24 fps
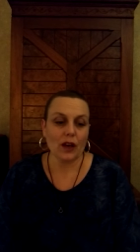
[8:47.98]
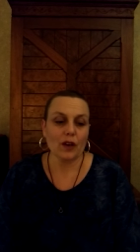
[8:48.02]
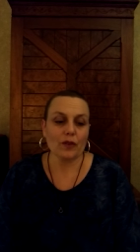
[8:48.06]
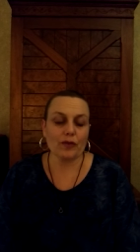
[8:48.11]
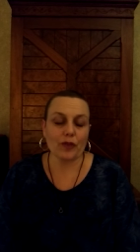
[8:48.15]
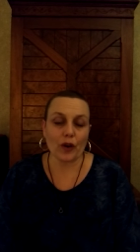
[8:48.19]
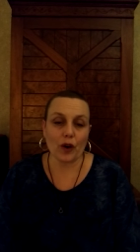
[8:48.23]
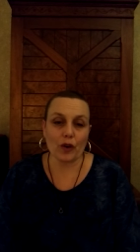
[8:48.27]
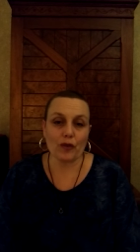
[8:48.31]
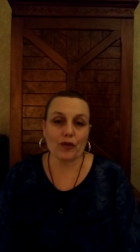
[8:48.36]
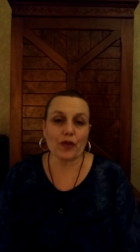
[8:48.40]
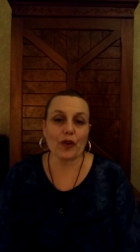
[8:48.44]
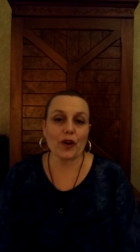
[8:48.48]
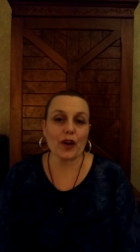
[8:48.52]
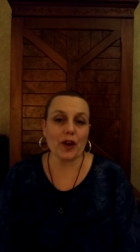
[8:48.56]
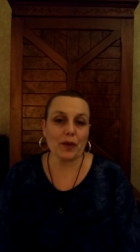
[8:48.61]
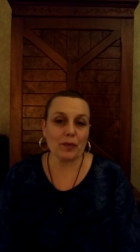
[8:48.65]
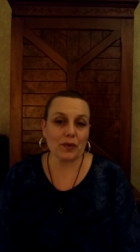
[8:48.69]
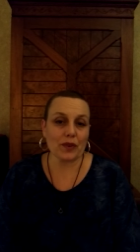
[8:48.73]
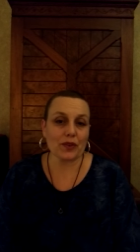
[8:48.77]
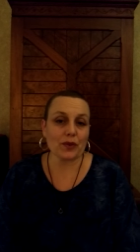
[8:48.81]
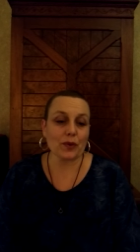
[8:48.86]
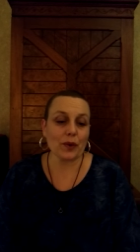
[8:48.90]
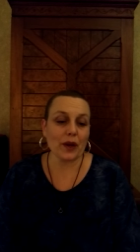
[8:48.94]
Vote for
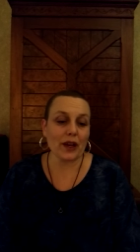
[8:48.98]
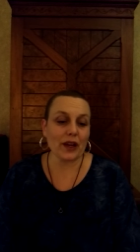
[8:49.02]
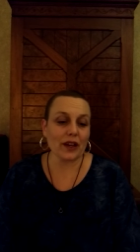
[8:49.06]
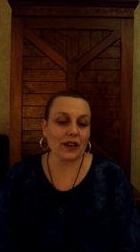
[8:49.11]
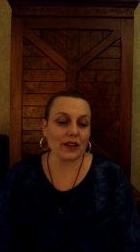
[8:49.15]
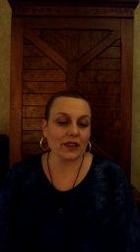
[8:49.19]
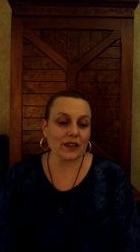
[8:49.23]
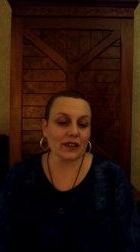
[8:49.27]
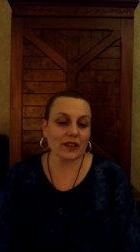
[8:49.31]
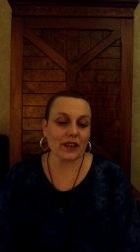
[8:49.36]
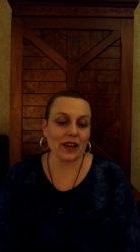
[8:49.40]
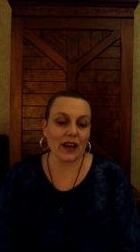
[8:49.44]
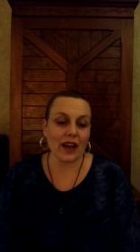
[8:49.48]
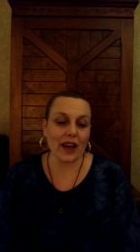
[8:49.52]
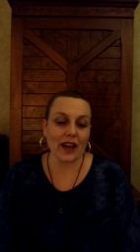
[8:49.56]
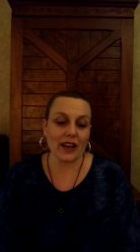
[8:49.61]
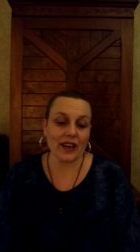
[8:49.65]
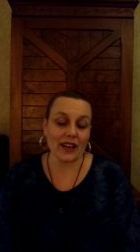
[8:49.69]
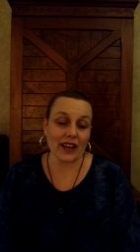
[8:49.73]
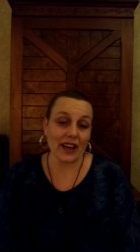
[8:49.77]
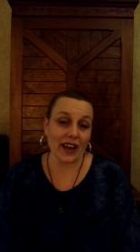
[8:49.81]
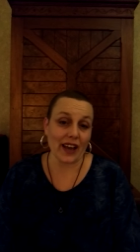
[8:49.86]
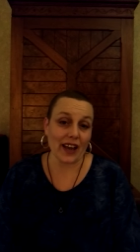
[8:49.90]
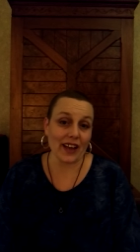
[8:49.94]
him this week
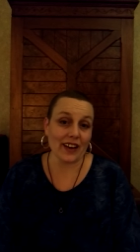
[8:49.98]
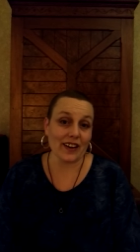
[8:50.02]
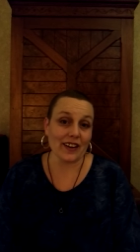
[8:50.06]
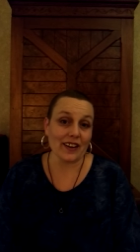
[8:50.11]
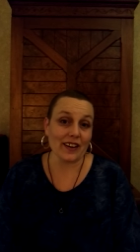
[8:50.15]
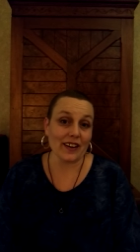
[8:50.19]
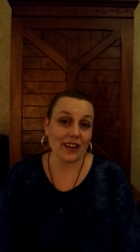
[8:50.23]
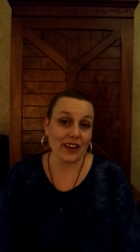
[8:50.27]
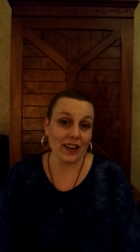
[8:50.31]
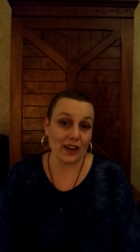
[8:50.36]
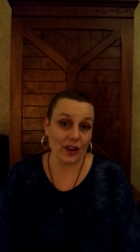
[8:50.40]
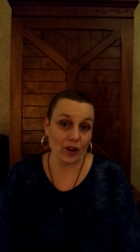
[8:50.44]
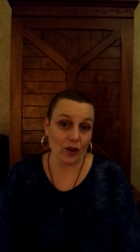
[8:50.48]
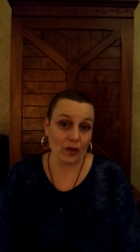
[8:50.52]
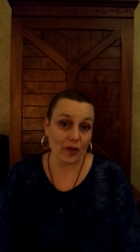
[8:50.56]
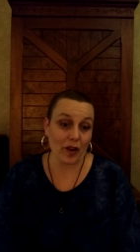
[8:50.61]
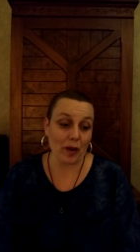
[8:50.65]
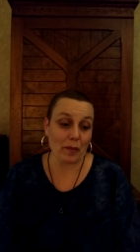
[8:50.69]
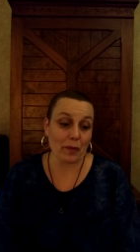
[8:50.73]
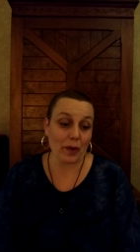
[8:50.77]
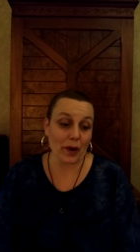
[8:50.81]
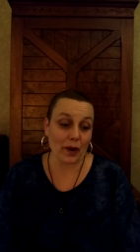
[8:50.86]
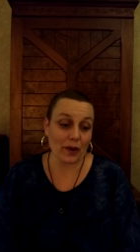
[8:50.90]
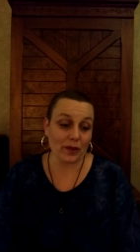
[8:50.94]
and again in
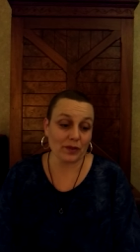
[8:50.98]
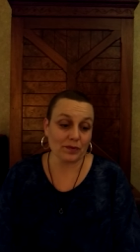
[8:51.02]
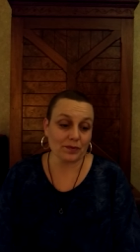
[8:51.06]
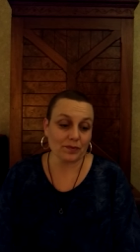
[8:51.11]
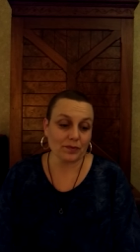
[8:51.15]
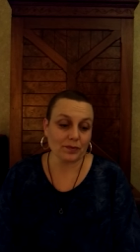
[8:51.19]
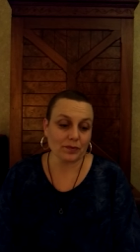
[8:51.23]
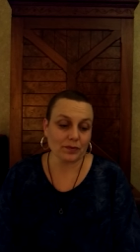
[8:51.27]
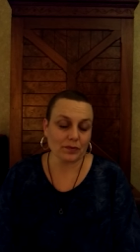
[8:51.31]
November.